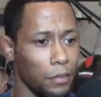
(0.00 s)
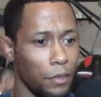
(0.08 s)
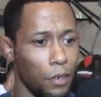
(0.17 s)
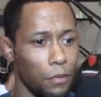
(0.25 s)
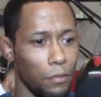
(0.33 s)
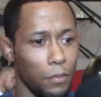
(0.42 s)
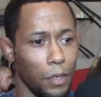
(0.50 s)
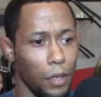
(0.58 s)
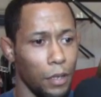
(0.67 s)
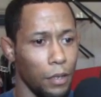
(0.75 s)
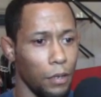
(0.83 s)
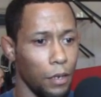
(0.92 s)
You know,
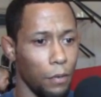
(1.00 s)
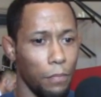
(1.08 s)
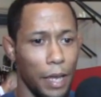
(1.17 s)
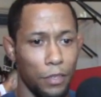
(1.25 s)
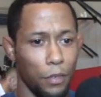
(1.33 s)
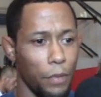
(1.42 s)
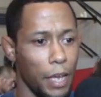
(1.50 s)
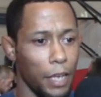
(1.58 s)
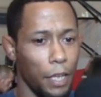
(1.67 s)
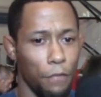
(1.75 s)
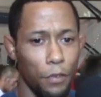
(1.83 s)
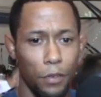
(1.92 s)
uh, back to
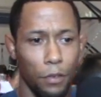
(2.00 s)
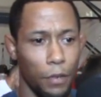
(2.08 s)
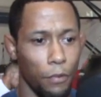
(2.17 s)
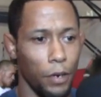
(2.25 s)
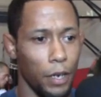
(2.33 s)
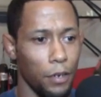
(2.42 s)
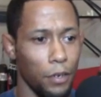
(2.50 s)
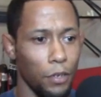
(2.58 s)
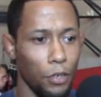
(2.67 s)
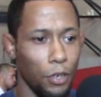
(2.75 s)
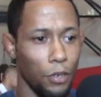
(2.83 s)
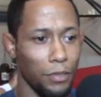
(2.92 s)
back. If you see my record,
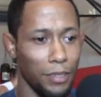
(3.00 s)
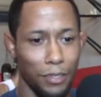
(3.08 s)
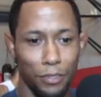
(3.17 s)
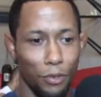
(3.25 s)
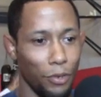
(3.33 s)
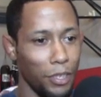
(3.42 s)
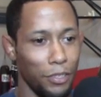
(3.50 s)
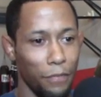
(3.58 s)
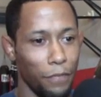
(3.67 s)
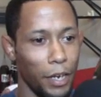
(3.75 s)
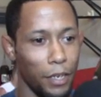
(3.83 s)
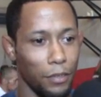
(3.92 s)
you know, there's no easy
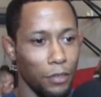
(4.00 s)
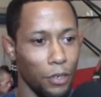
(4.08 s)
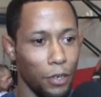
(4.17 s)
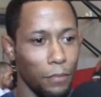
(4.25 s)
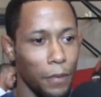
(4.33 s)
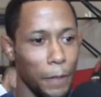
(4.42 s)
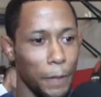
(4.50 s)
fights. You know,